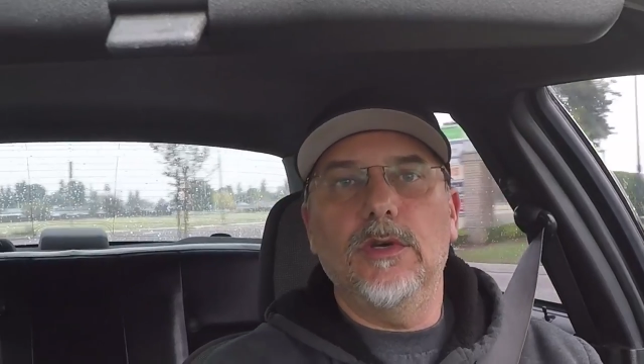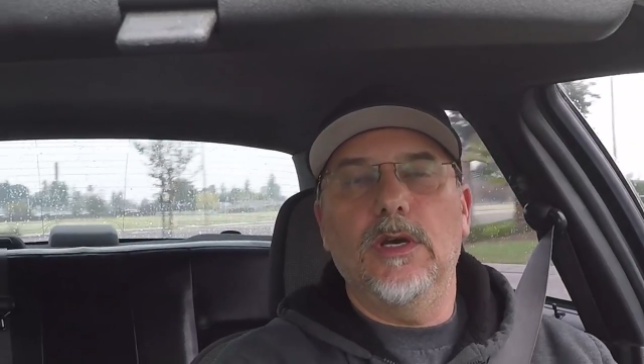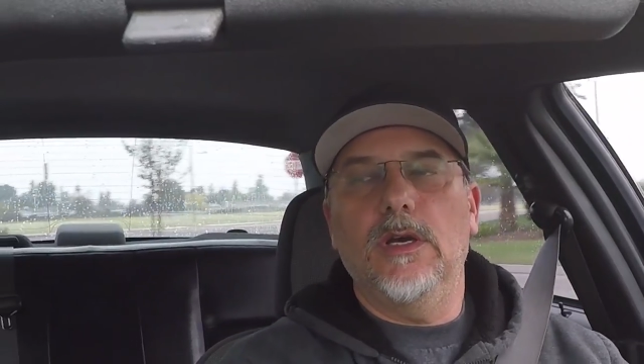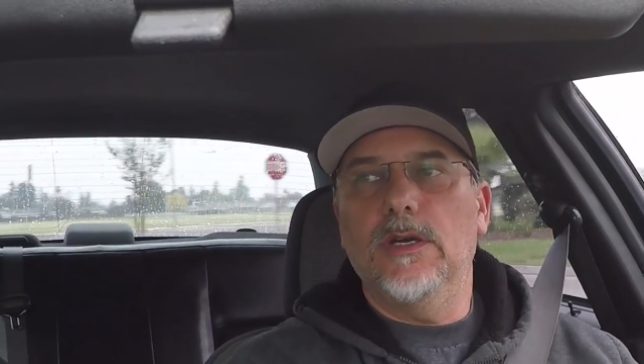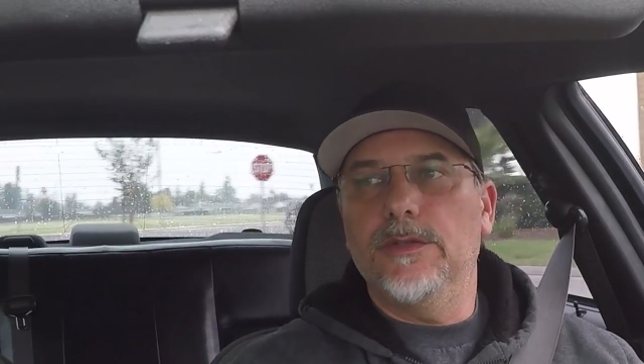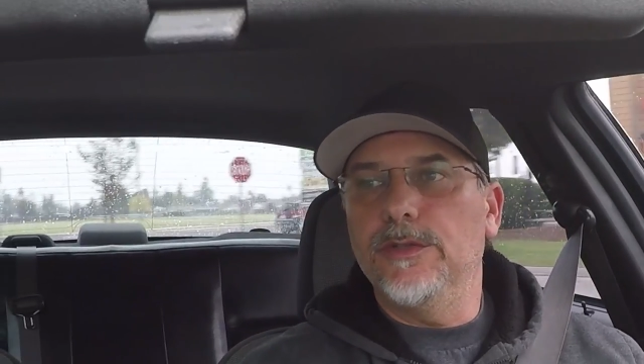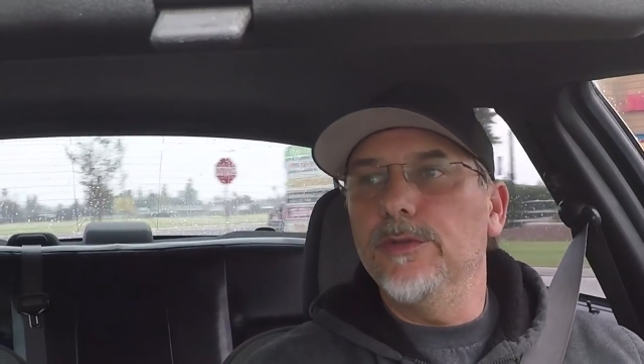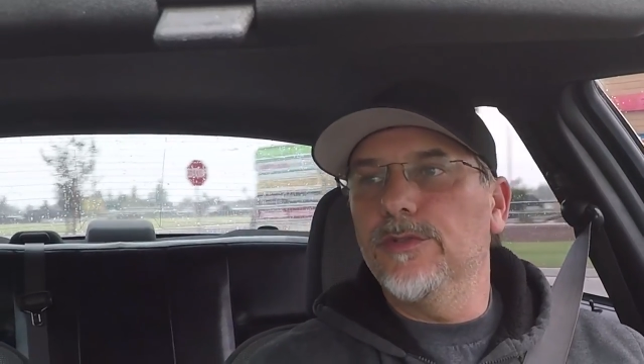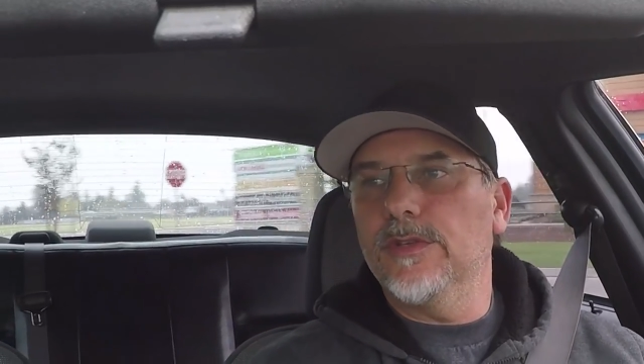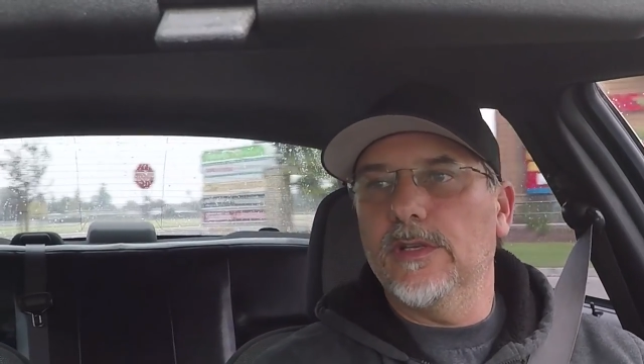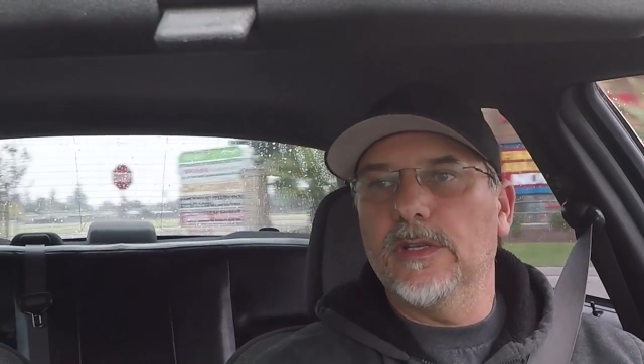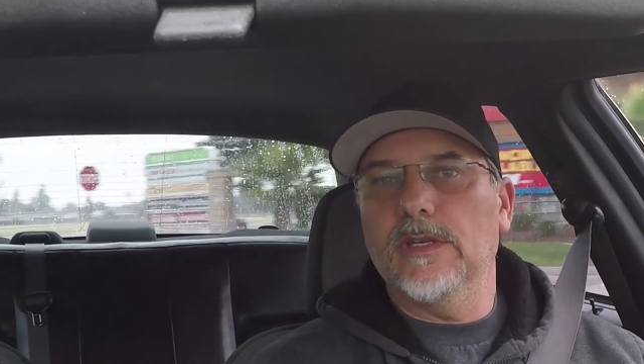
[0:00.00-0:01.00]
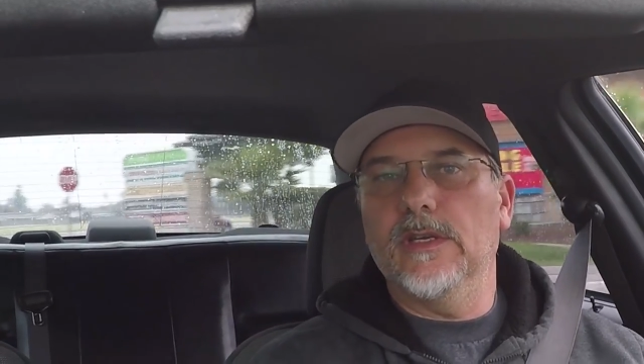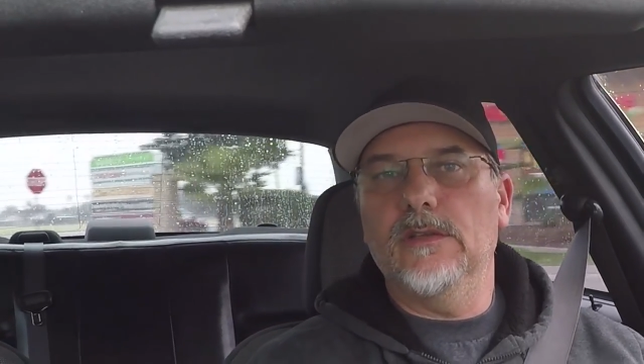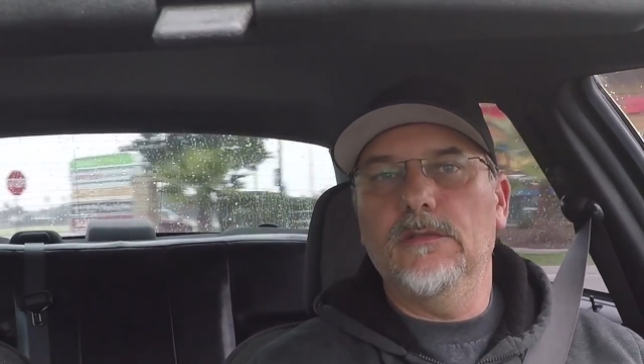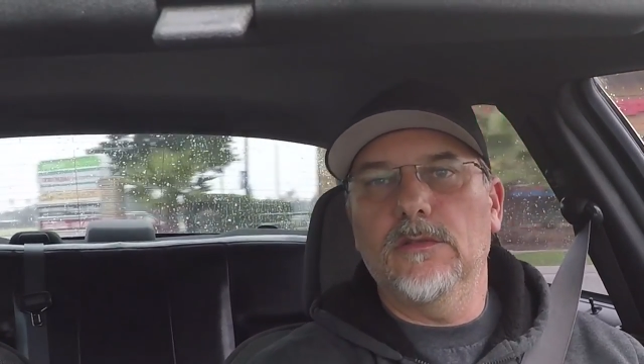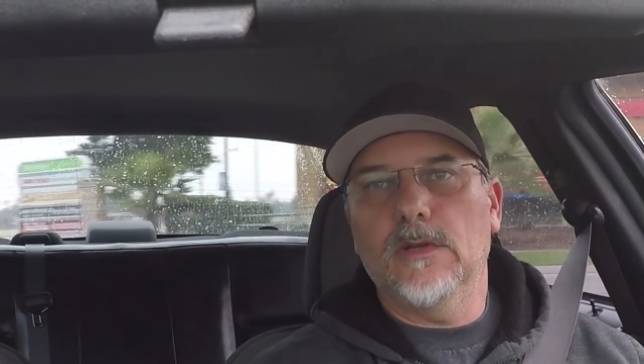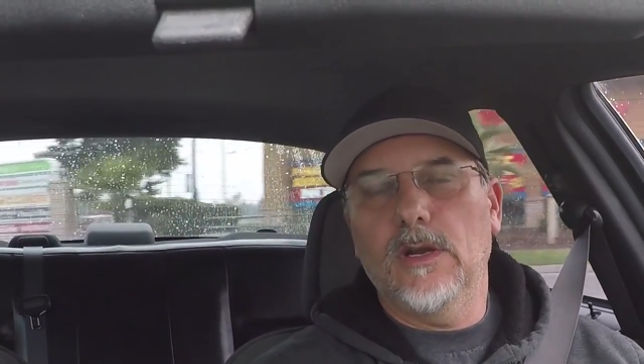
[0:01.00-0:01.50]
uh, use it
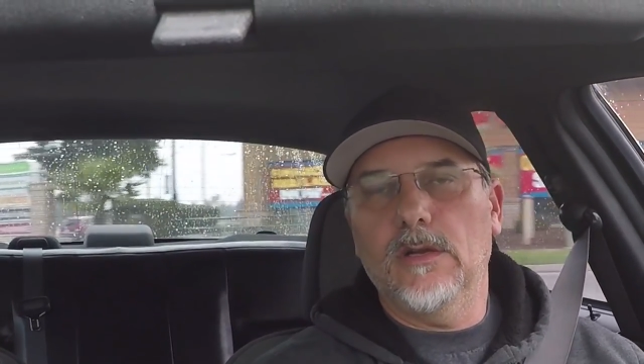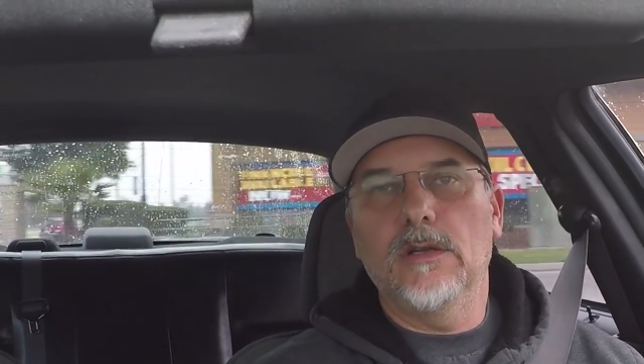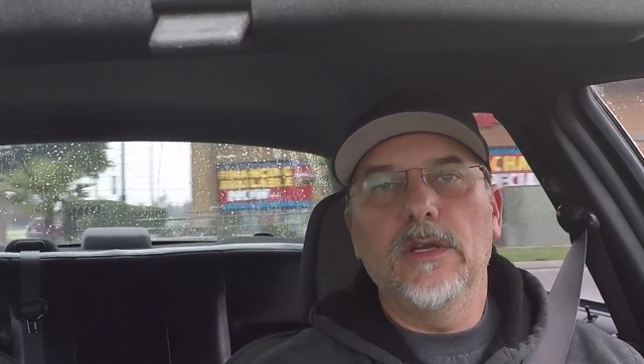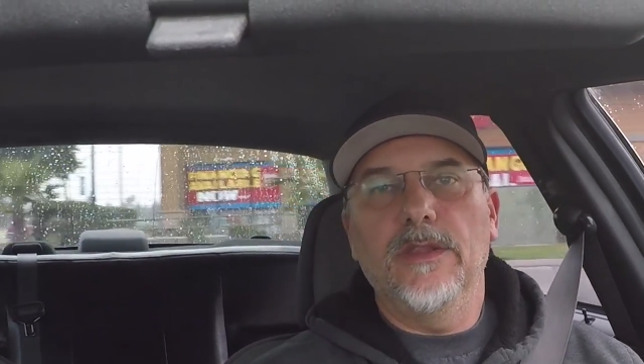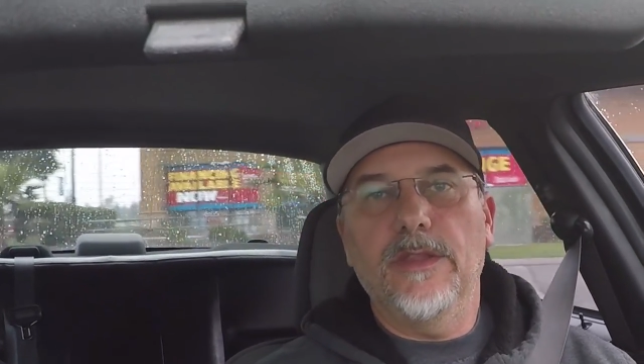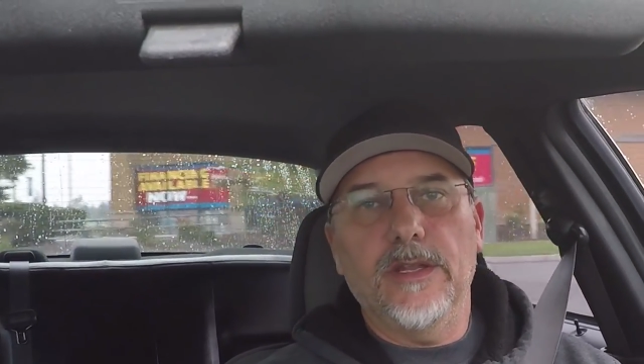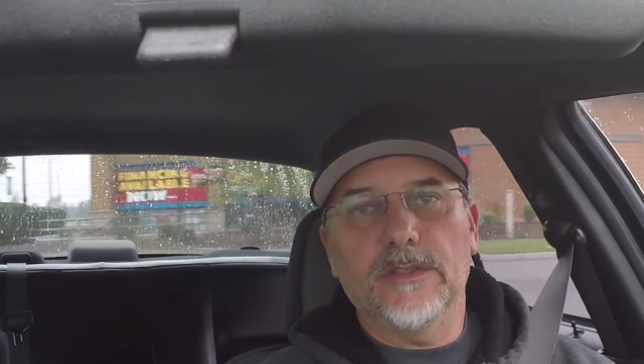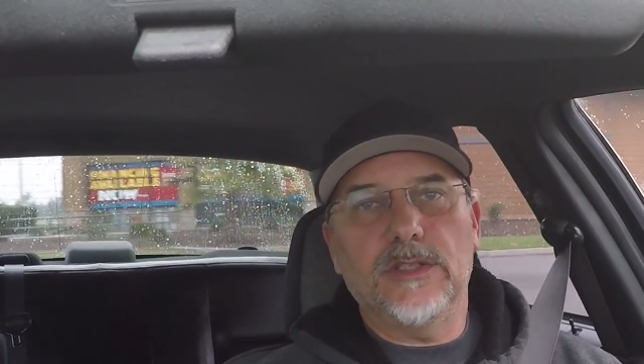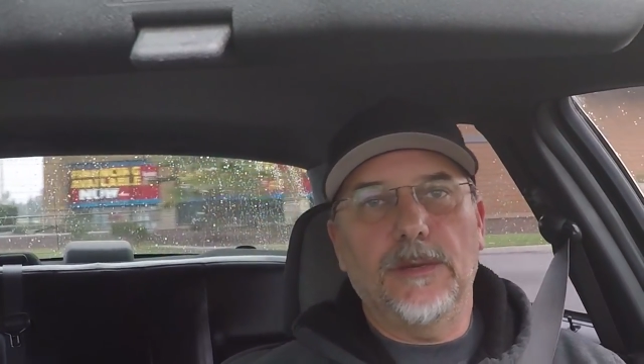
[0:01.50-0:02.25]
again, or the next